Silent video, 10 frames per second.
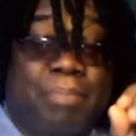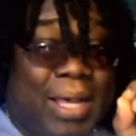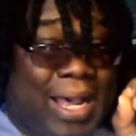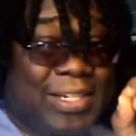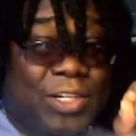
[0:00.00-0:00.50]

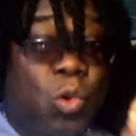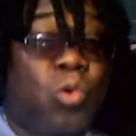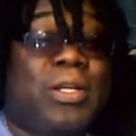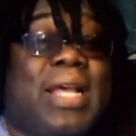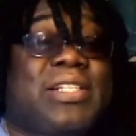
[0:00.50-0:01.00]
But as an
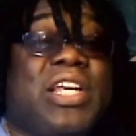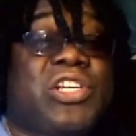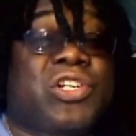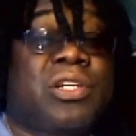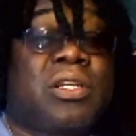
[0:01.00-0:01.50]

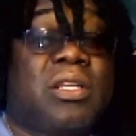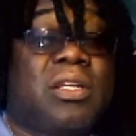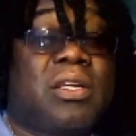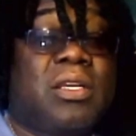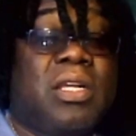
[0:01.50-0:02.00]
organization,
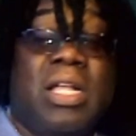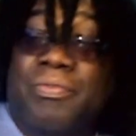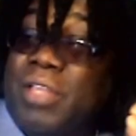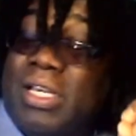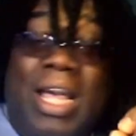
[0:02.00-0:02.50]

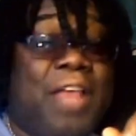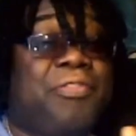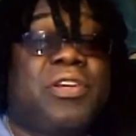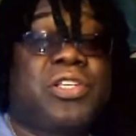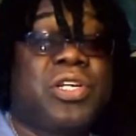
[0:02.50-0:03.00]
the
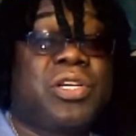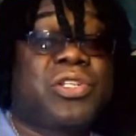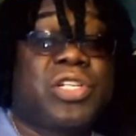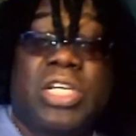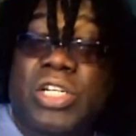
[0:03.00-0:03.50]
Catholic
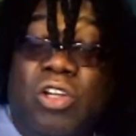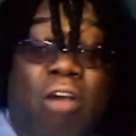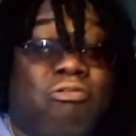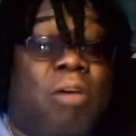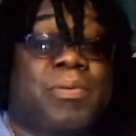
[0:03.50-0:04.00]
Church is
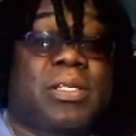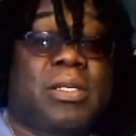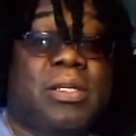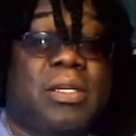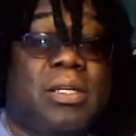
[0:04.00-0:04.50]

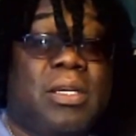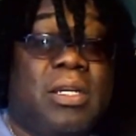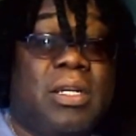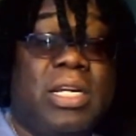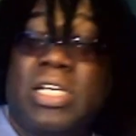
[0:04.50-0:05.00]
corrupt.
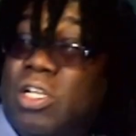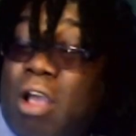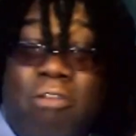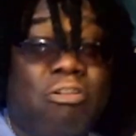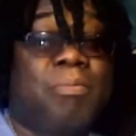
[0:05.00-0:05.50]
It's
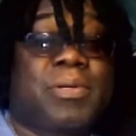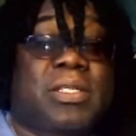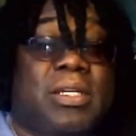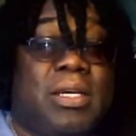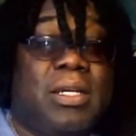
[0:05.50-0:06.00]

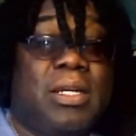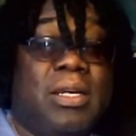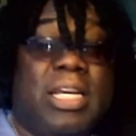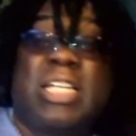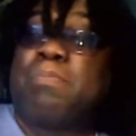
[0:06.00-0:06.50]
corrupt.
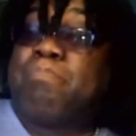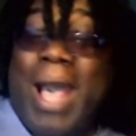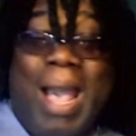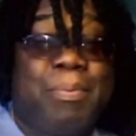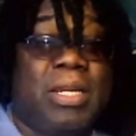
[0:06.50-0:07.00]
It's
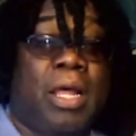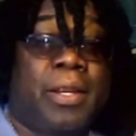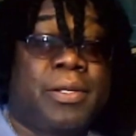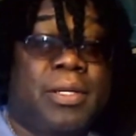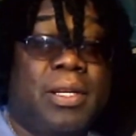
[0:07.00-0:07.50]

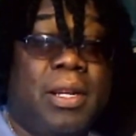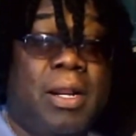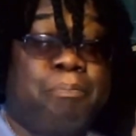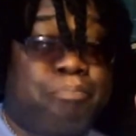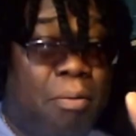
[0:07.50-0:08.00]
Babylon.
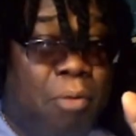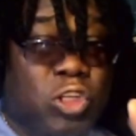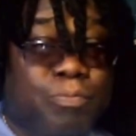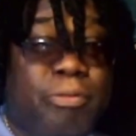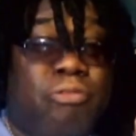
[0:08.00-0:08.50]

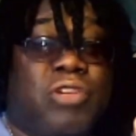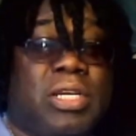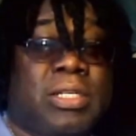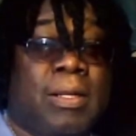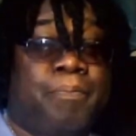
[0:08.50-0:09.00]
Promotes
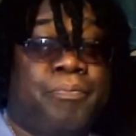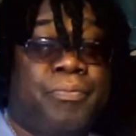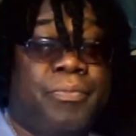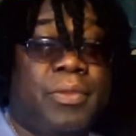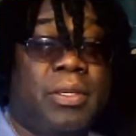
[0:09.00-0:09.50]
spiritualism
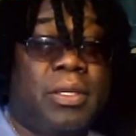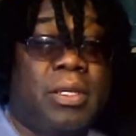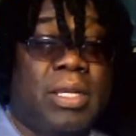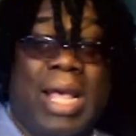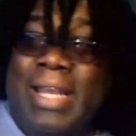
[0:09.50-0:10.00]

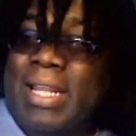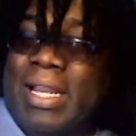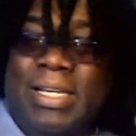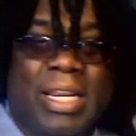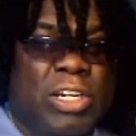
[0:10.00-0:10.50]

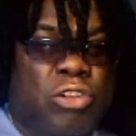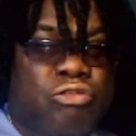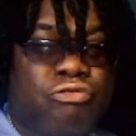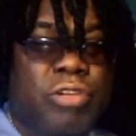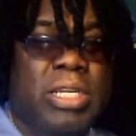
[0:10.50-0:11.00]

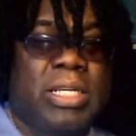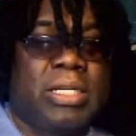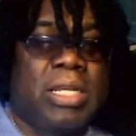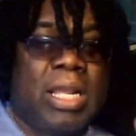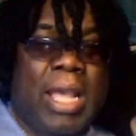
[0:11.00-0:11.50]
and
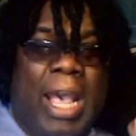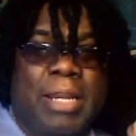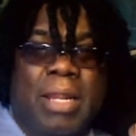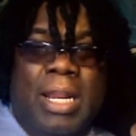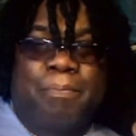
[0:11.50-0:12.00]
greed
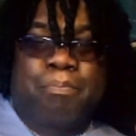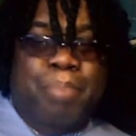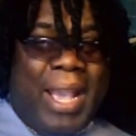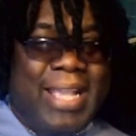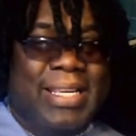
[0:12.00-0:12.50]
and
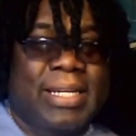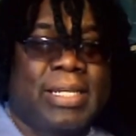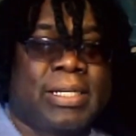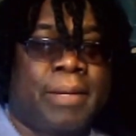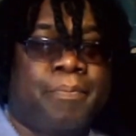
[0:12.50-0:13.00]

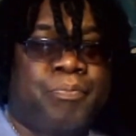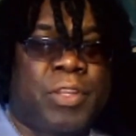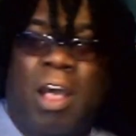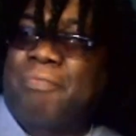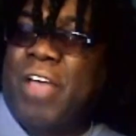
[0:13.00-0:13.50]
paganism
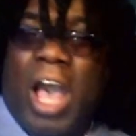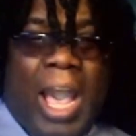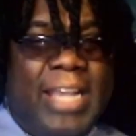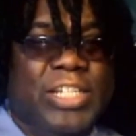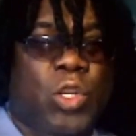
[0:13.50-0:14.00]
of the
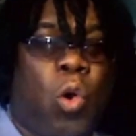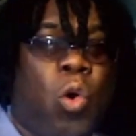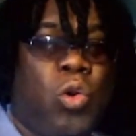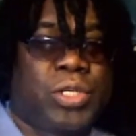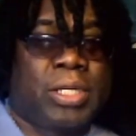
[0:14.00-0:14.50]
highest
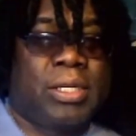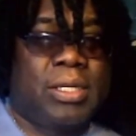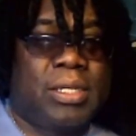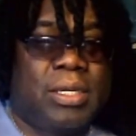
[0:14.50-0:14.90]
order.